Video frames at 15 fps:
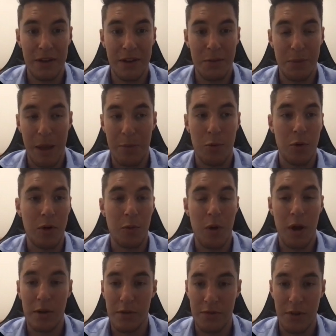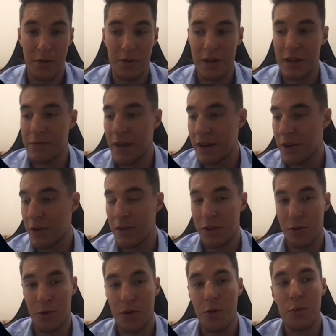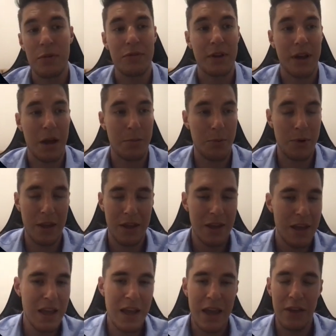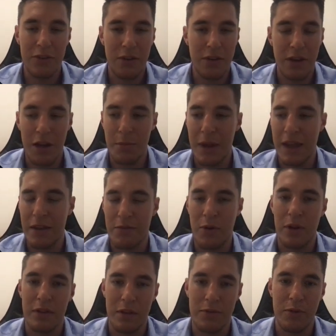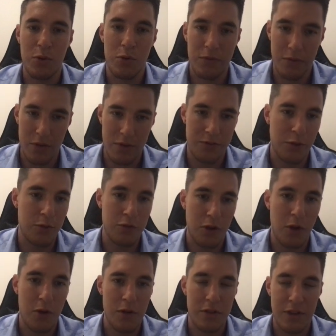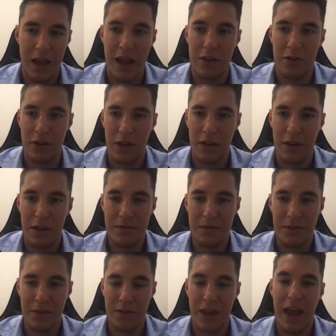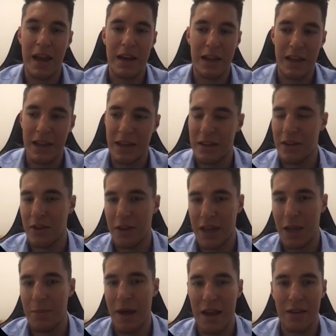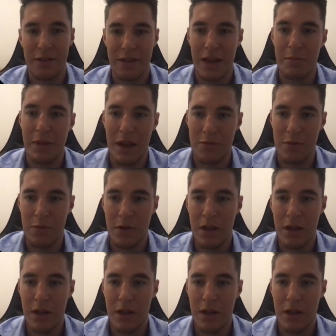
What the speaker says: People want to work with you, and if they know that you're not with the company, it's just going to make it very difficult for the future owner to actually scale it and keep it at the same level.